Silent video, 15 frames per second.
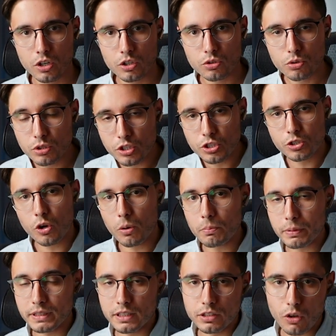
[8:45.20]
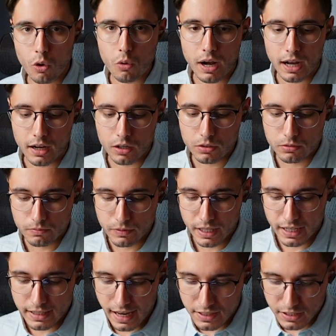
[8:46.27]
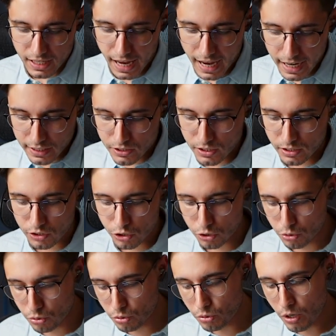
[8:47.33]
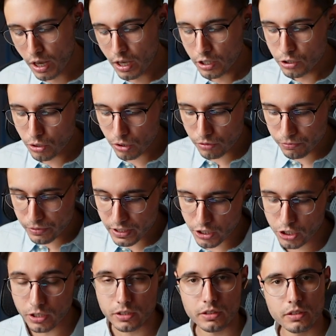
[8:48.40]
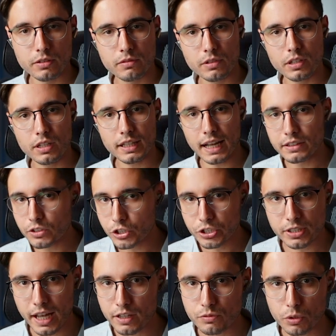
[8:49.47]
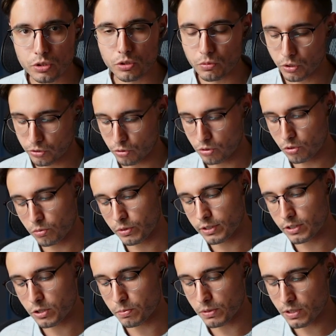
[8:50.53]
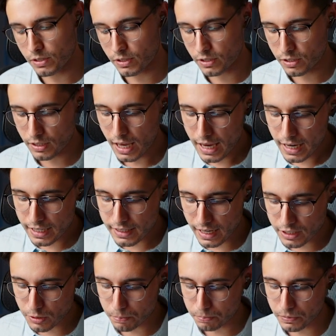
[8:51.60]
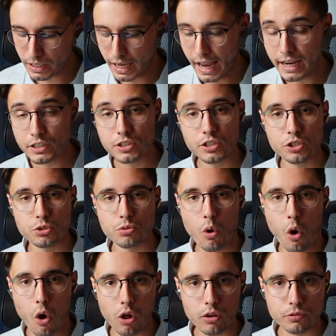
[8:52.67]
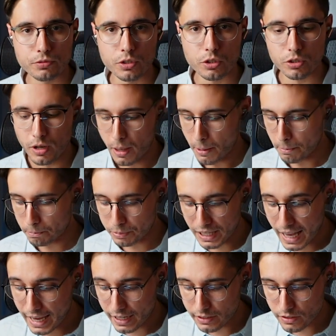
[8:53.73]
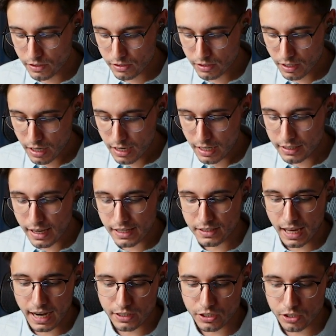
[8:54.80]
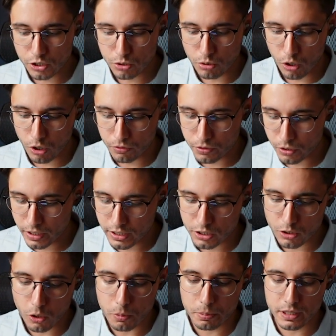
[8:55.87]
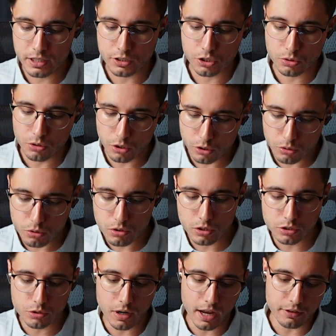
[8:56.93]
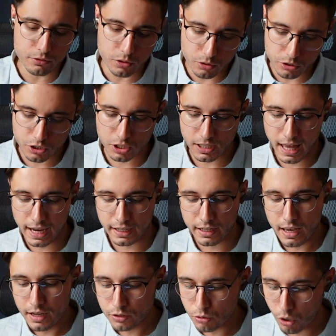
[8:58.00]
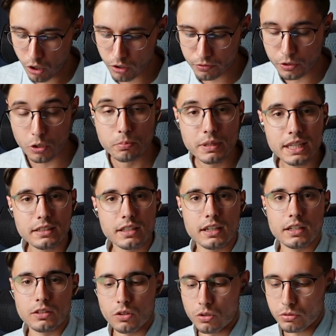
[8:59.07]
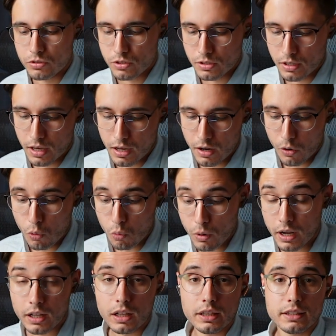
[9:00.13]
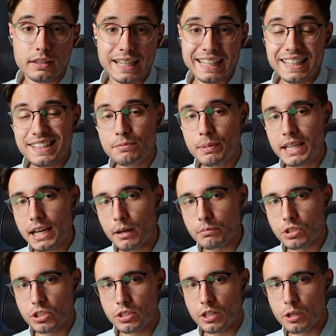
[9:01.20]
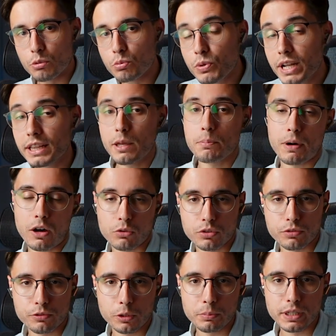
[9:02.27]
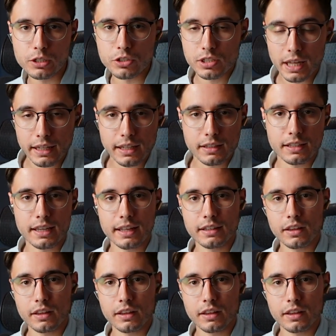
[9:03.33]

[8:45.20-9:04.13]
to this company know-how, it has access to your vision. It understands what you want to do with this business. It has access to all of your plans. It has access to all of your SOPs, to your Google Drive, to your Slack, to all of your meeting notes. Well, then it becomes really powerful because then it can